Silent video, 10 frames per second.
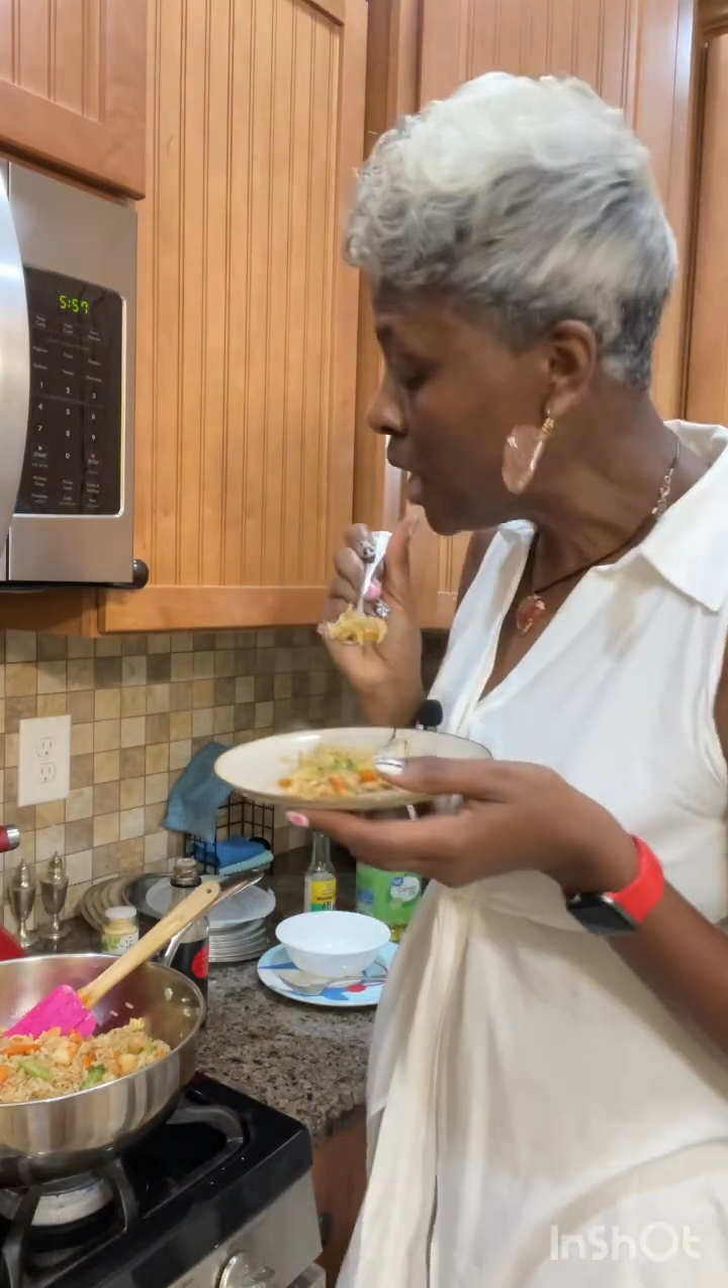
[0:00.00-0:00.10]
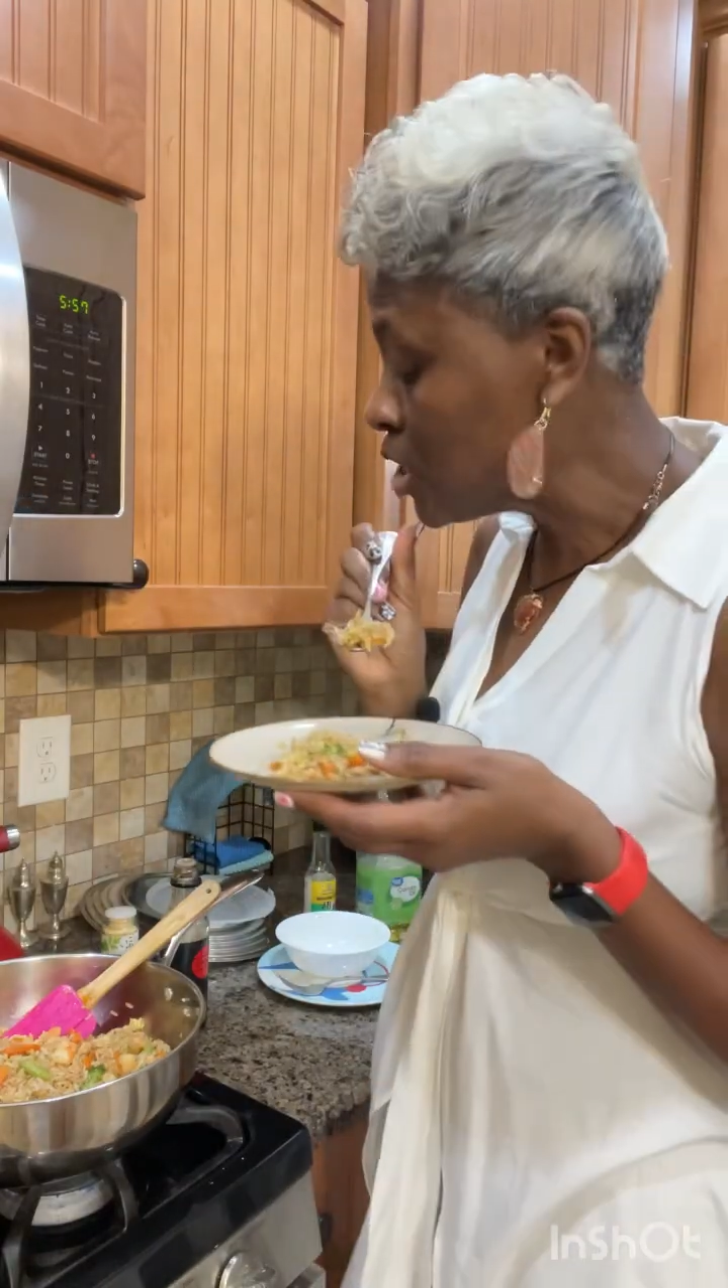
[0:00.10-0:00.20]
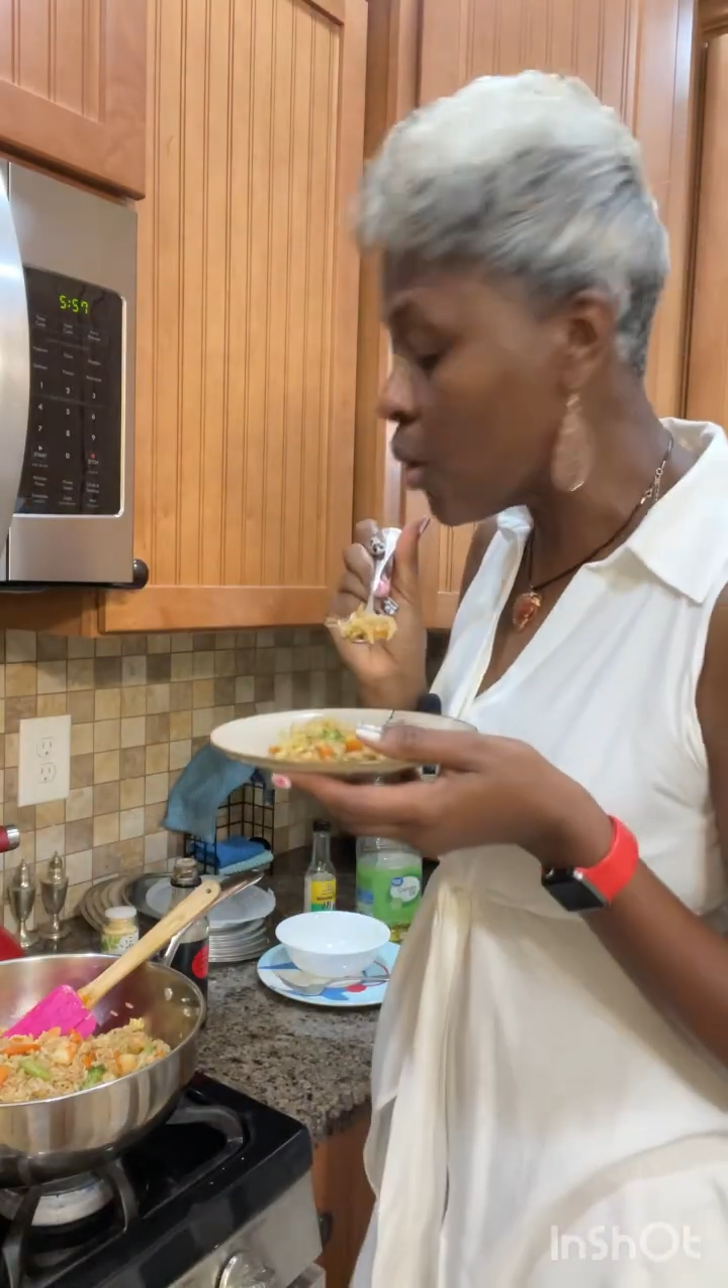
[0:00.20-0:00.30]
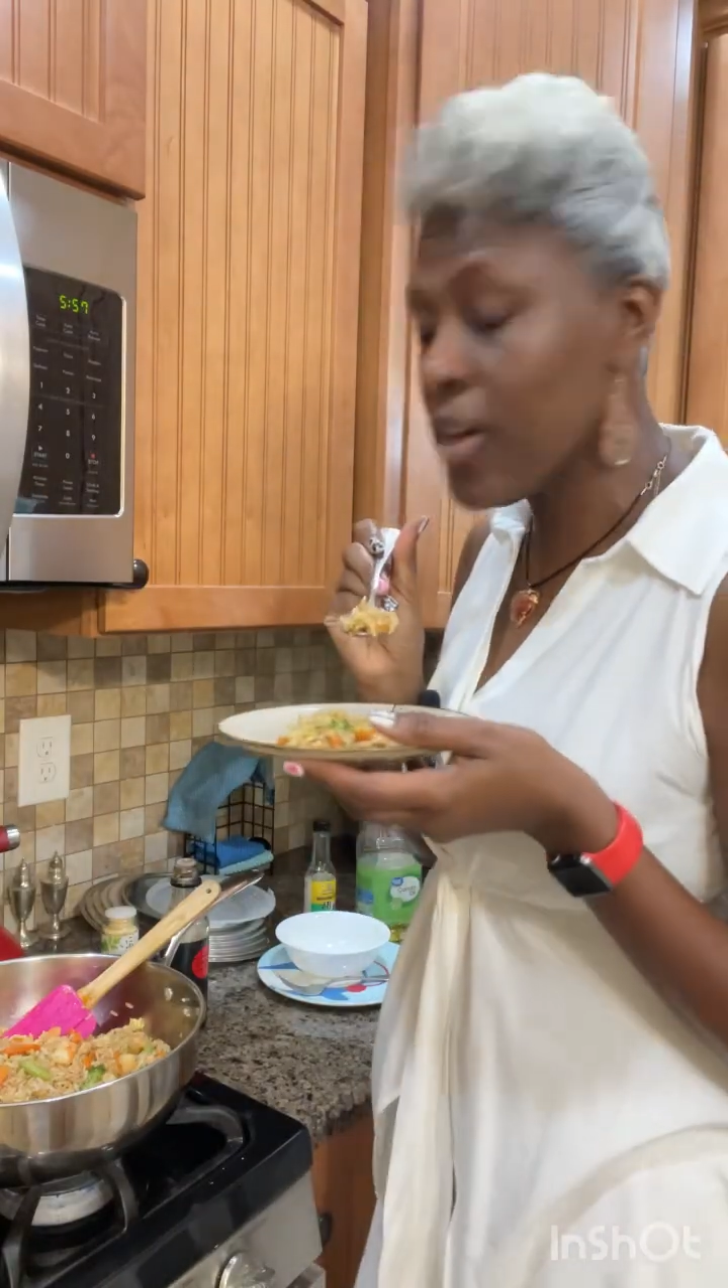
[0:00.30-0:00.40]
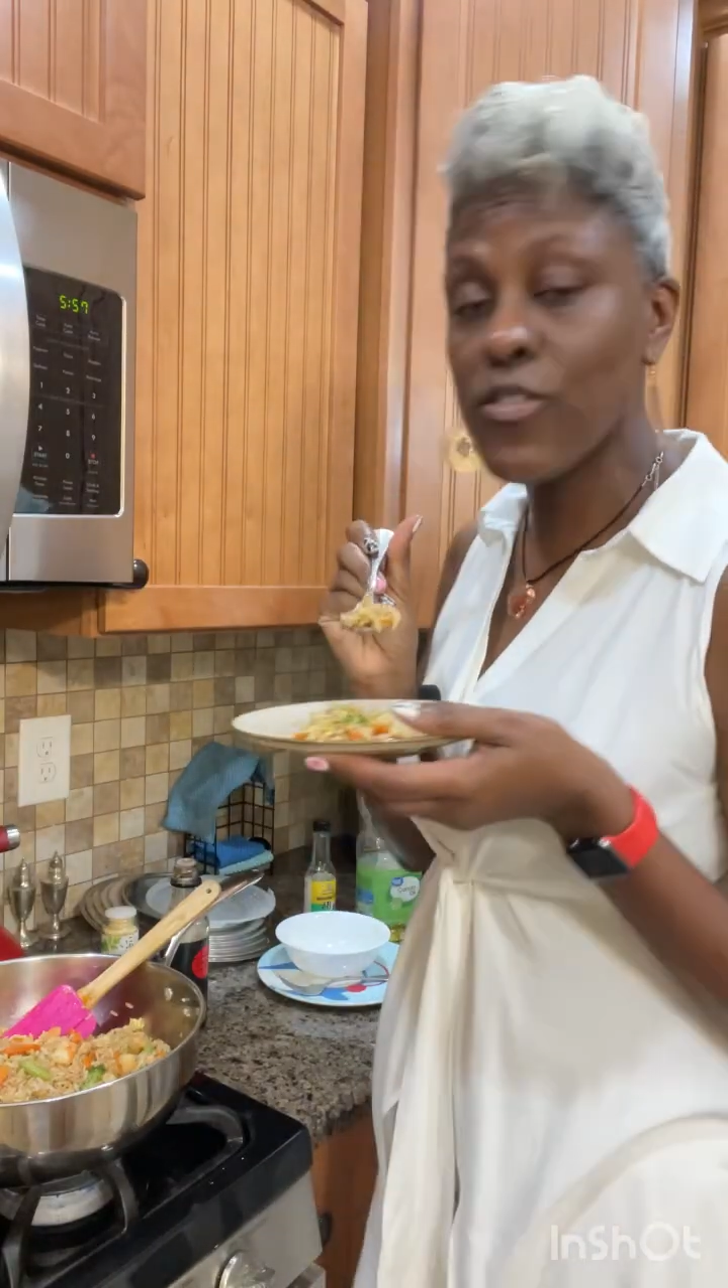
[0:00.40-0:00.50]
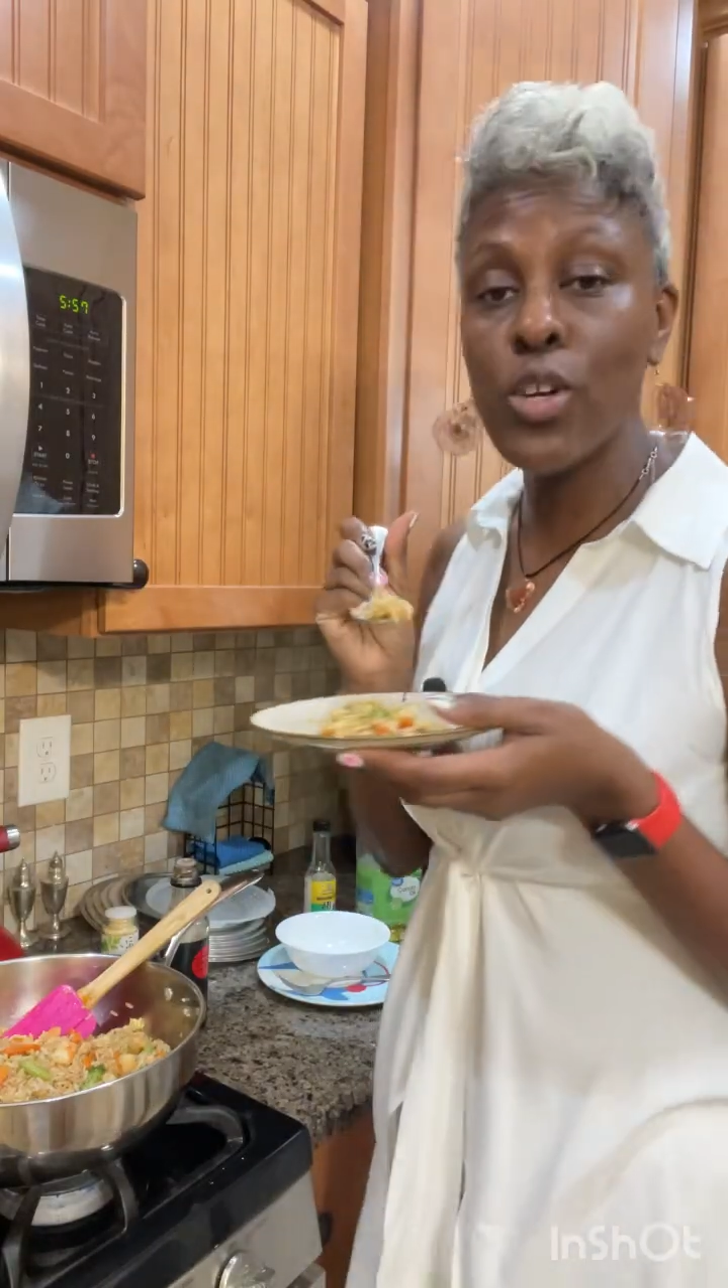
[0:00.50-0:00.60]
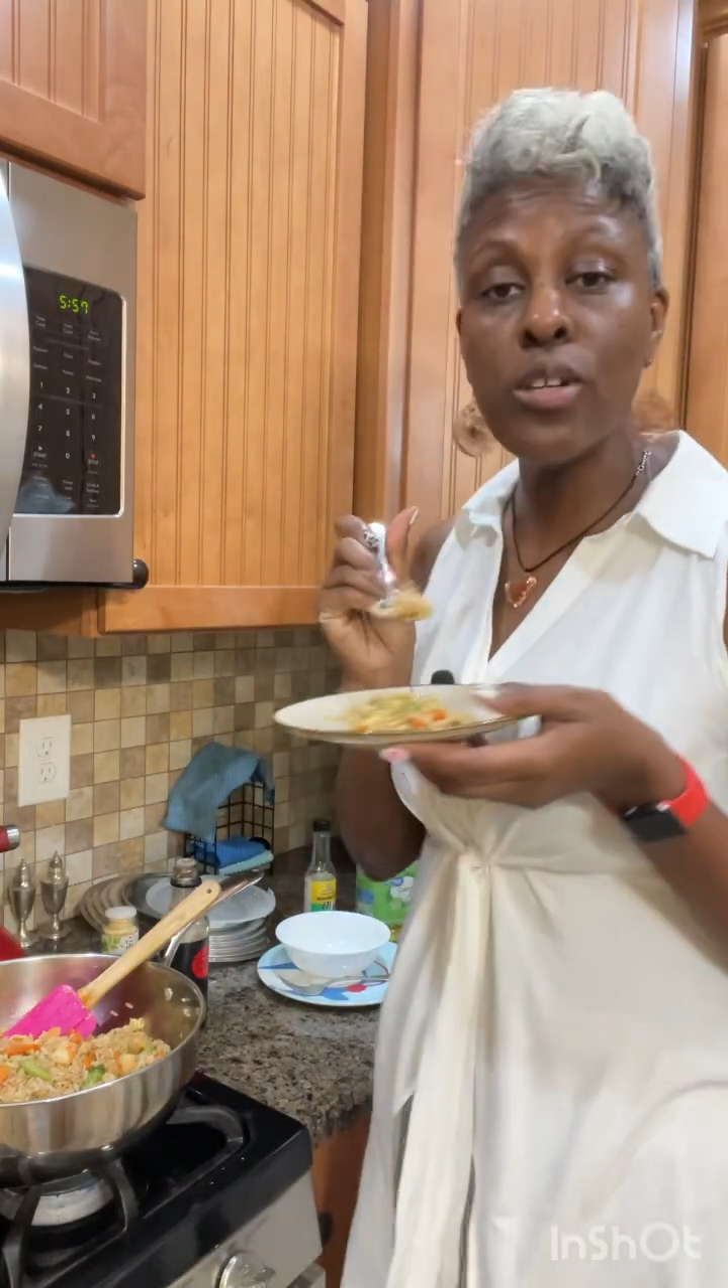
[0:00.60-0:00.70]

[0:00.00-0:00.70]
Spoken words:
So if you're